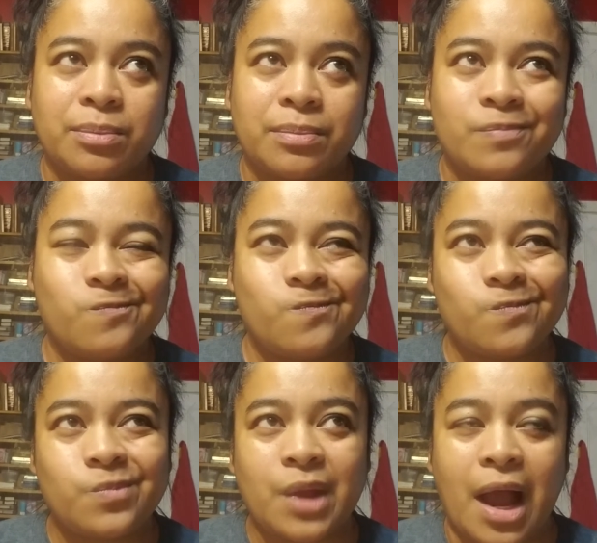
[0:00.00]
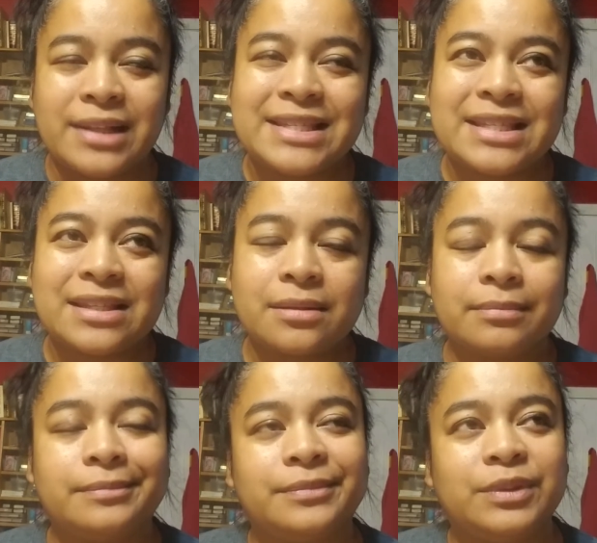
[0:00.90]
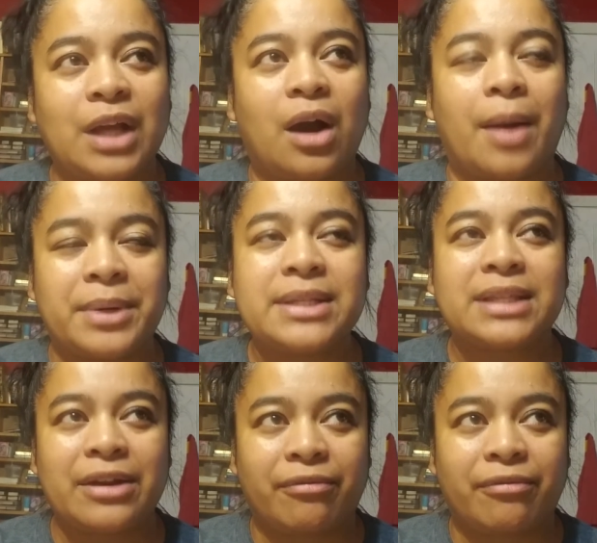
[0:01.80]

no, I'm going to say